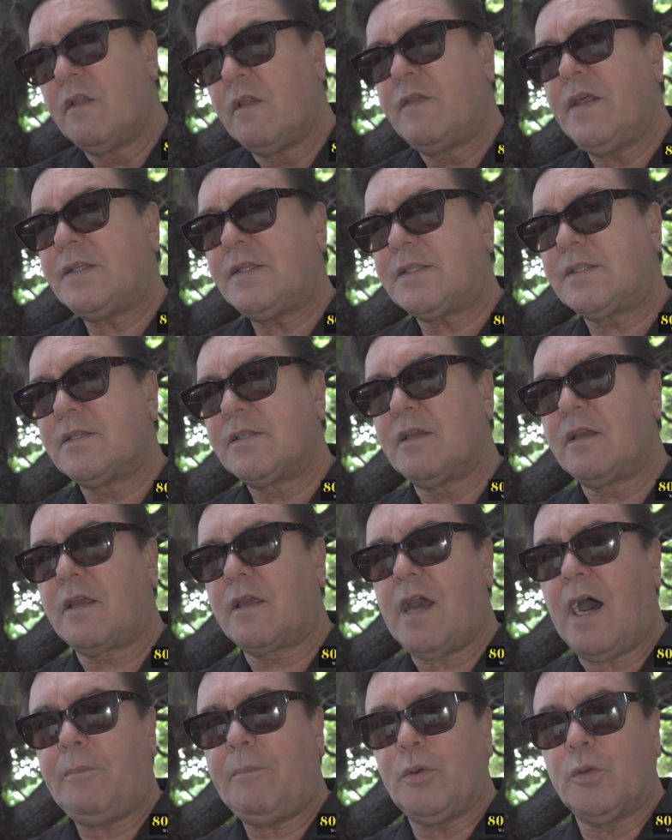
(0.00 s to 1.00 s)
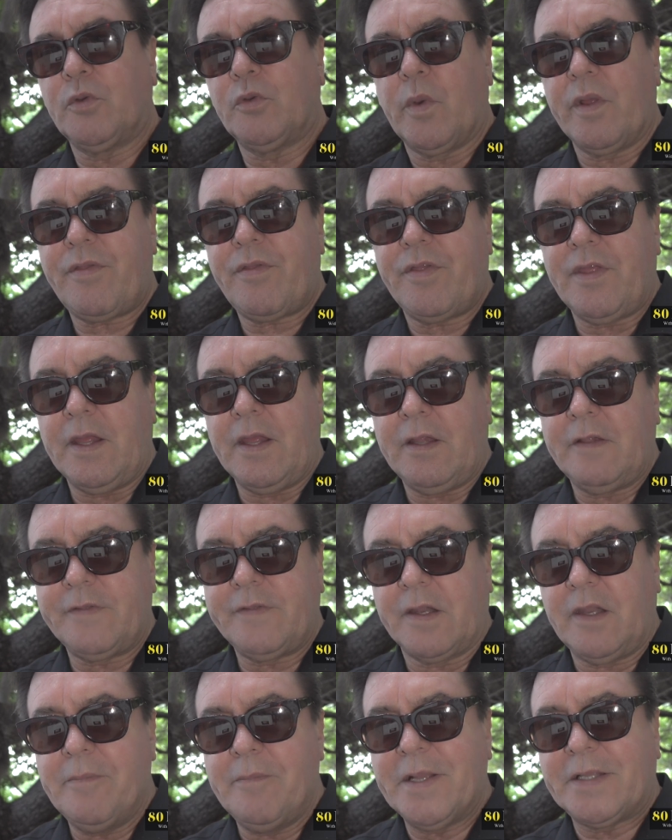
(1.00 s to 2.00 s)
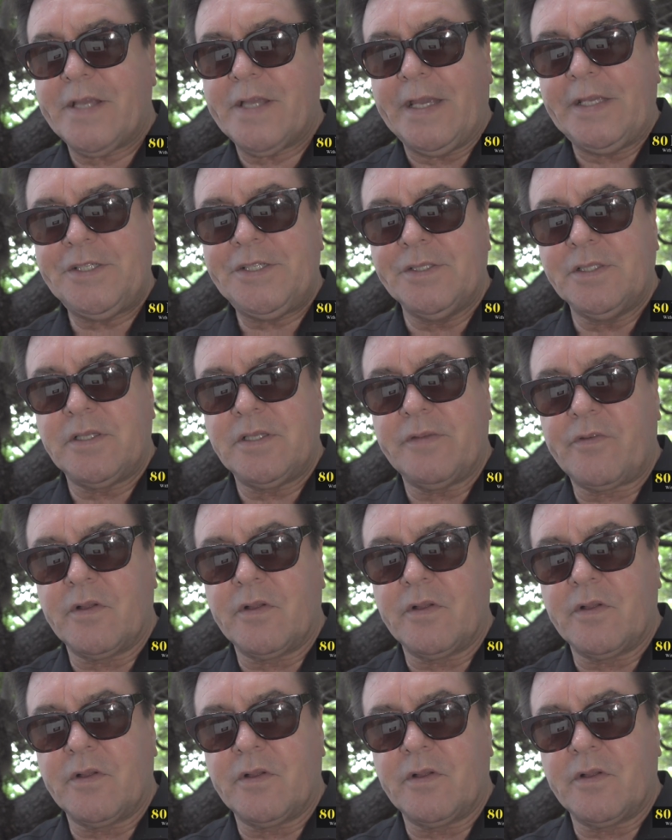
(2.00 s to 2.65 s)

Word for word: This, coupled with the, the limitations